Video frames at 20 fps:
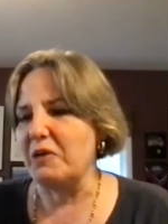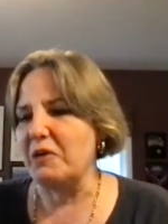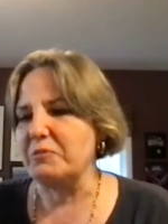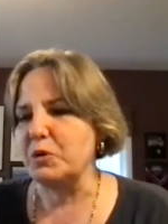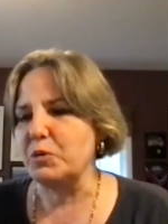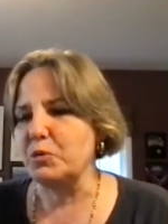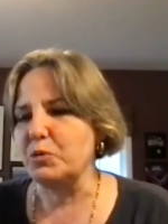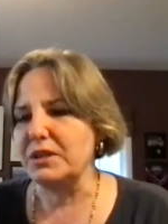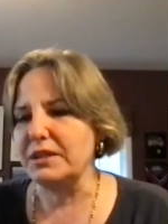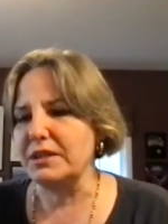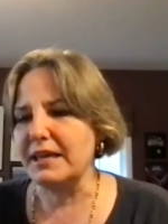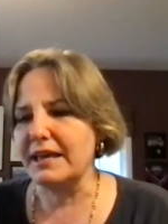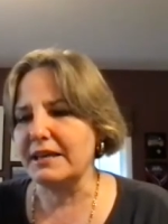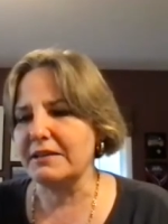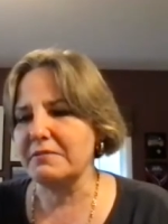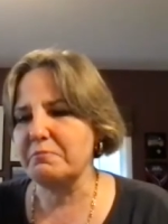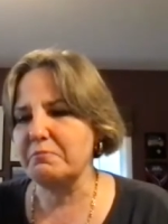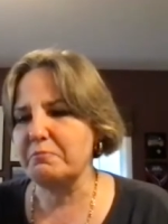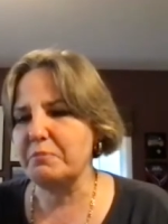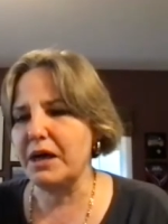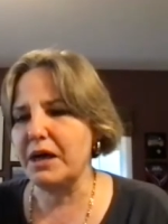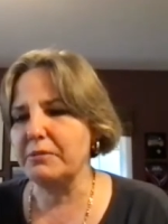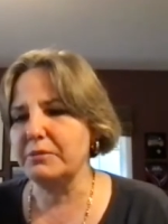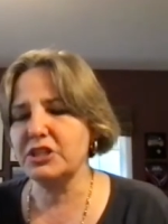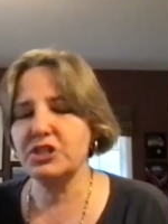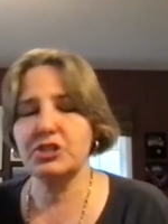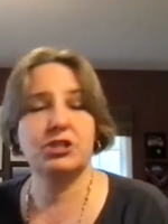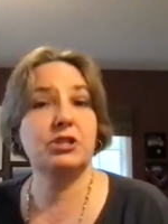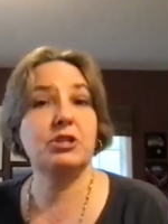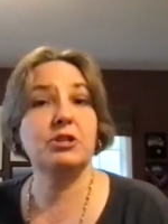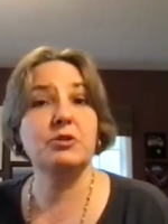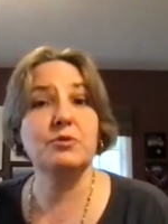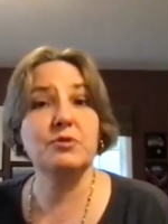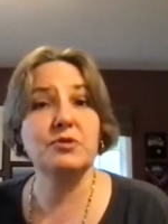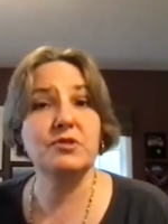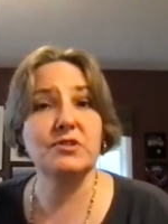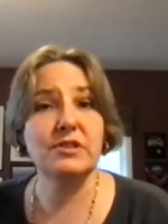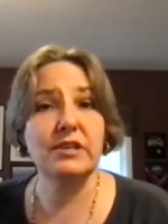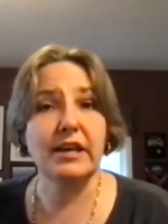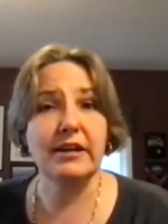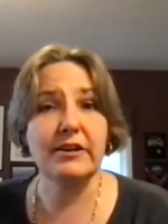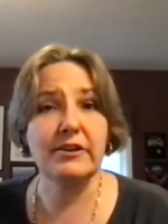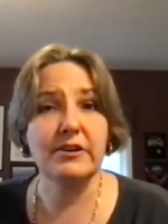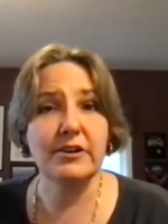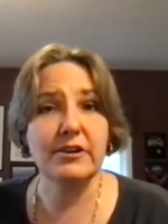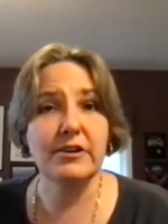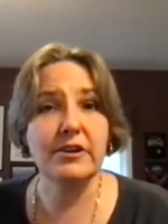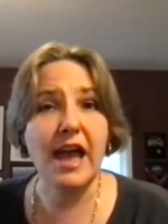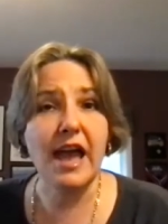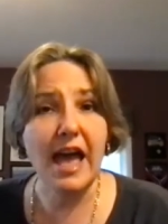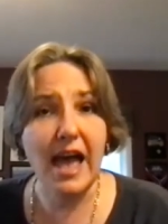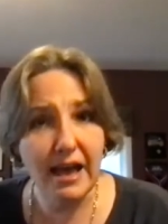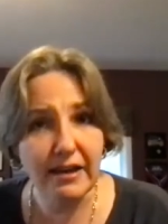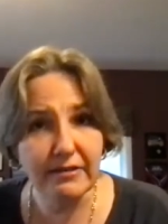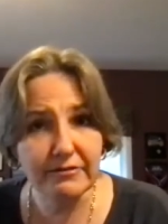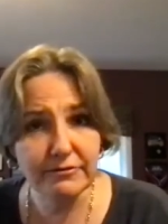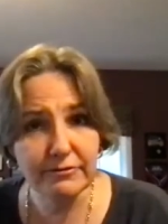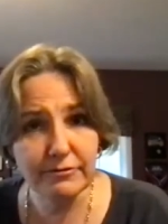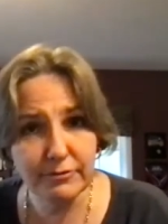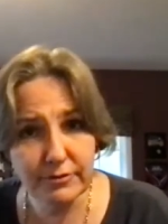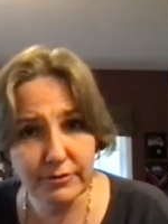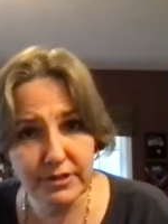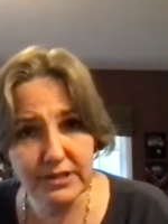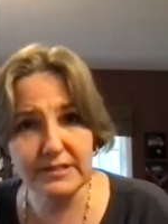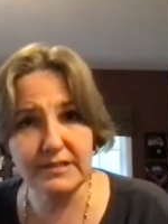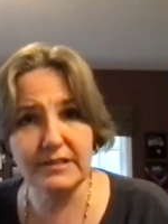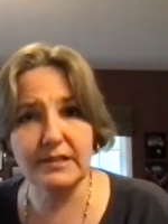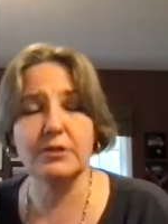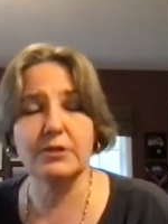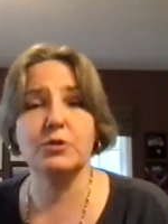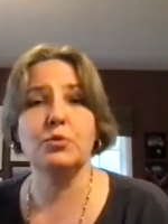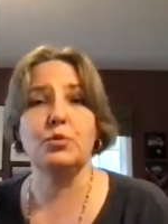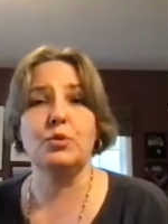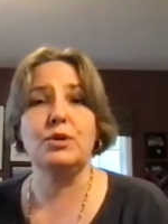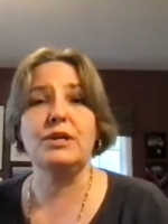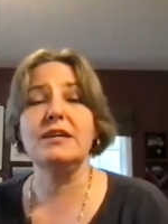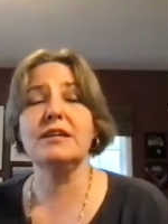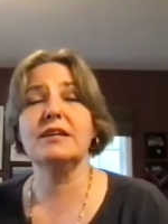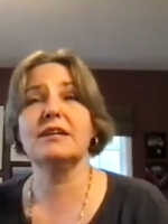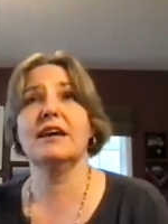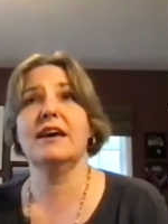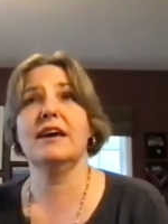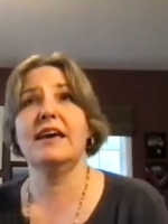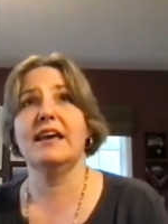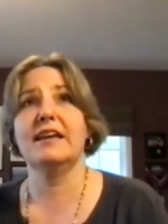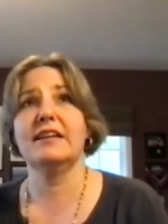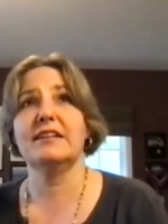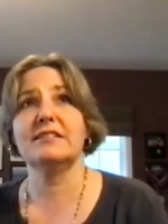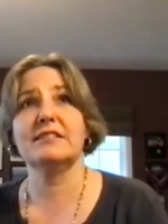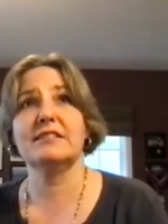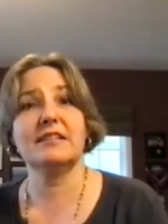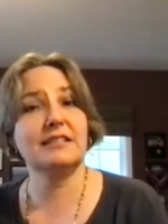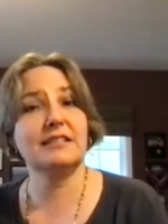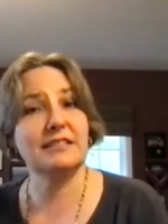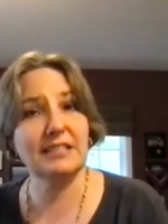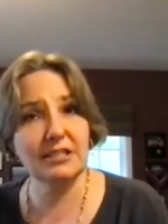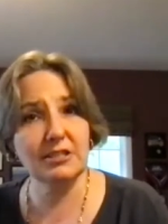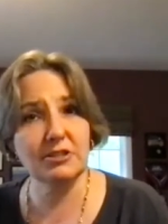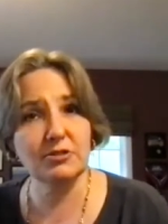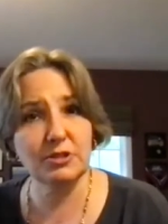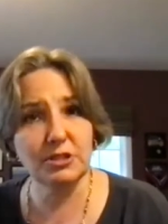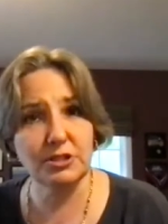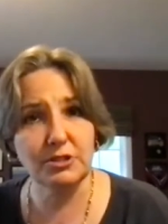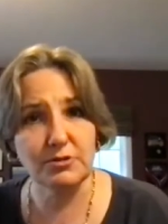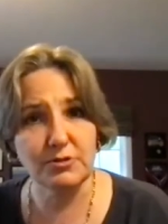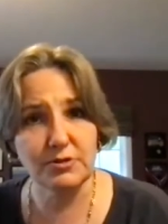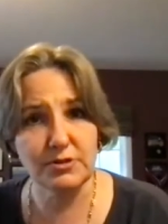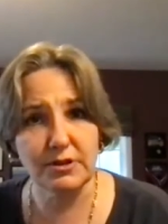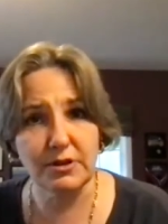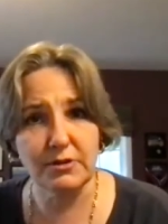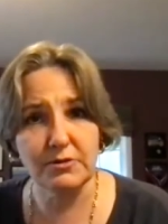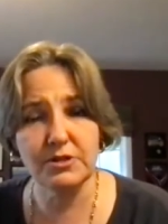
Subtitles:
We then published a newsletter every single week and continued to do so.